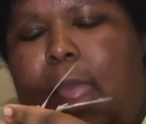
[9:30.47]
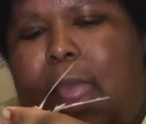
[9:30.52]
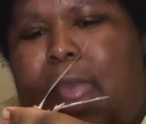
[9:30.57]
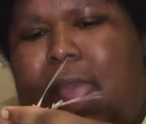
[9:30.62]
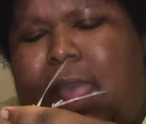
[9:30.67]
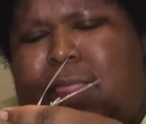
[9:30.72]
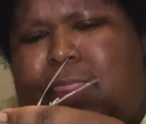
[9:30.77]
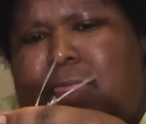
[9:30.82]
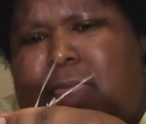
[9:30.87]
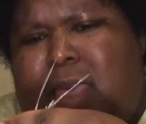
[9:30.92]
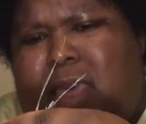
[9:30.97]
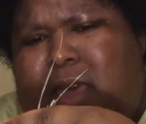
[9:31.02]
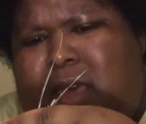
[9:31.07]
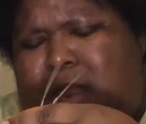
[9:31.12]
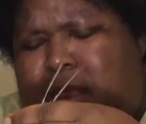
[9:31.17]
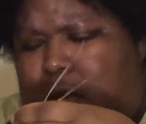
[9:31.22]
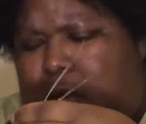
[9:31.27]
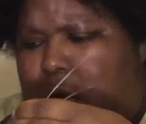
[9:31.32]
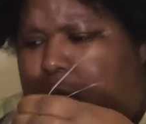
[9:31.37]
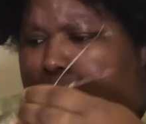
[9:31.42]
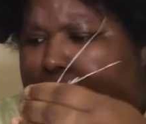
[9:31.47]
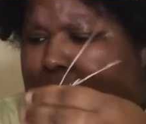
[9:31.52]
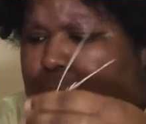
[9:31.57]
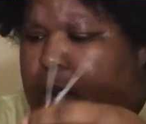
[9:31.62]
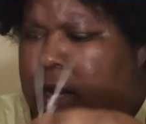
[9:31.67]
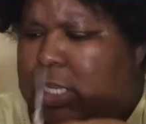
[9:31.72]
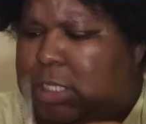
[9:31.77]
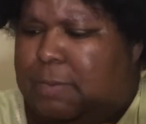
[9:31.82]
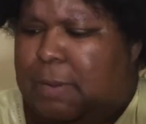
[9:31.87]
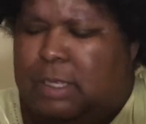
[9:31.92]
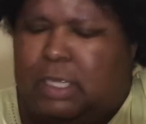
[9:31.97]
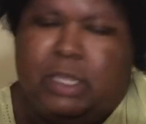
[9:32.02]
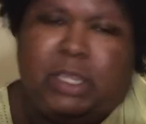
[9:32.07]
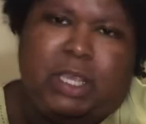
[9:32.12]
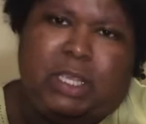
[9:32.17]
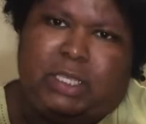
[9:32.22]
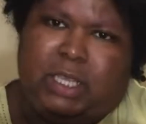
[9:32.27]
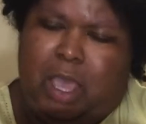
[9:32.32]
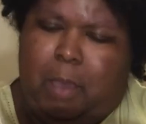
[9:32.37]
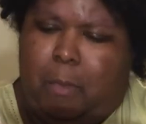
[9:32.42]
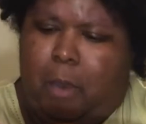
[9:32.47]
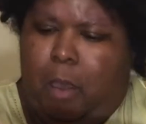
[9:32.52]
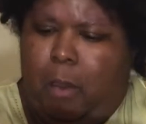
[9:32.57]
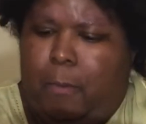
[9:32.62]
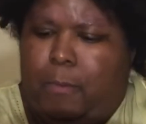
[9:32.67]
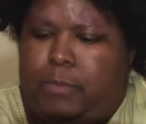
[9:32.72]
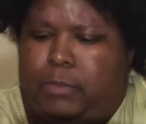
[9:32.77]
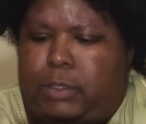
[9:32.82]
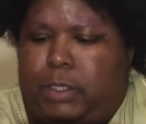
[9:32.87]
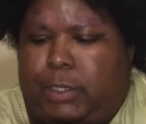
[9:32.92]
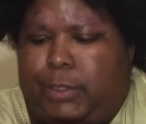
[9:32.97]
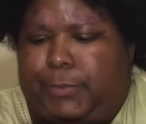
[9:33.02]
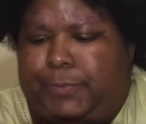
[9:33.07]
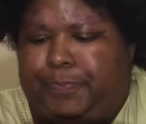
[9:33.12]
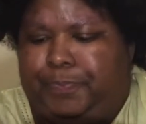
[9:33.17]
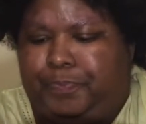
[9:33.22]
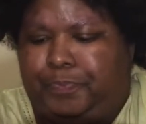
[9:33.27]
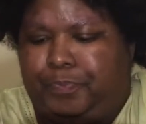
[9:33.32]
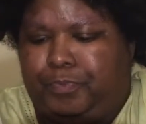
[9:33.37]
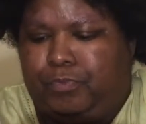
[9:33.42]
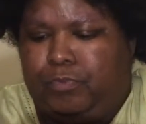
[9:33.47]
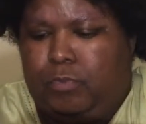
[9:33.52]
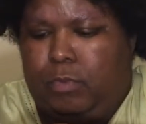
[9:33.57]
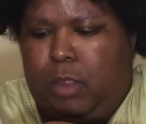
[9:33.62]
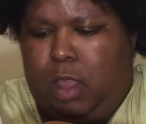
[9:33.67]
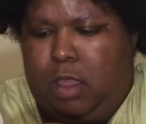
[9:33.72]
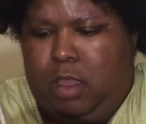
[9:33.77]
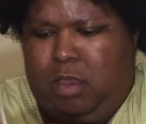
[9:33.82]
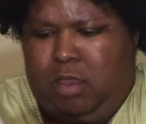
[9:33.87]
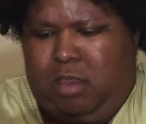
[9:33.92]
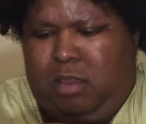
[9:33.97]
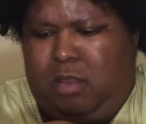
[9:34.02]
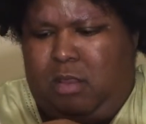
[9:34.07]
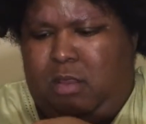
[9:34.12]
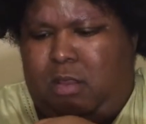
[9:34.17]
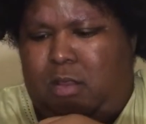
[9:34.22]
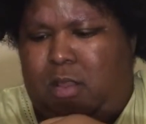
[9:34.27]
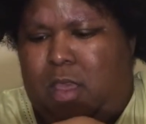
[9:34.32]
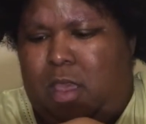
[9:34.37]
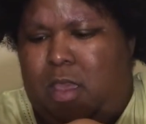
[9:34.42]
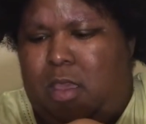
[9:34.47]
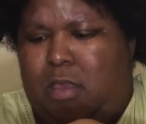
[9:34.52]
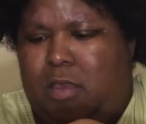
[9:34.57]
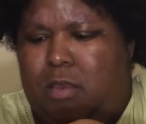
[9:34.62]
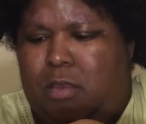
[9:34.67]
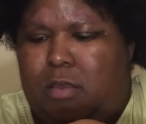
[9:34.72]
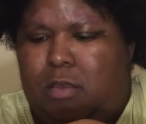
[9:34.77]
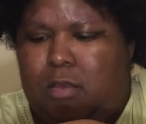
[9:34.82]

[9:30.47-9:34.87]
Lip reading: and then a couple unexpected things came up, so it like I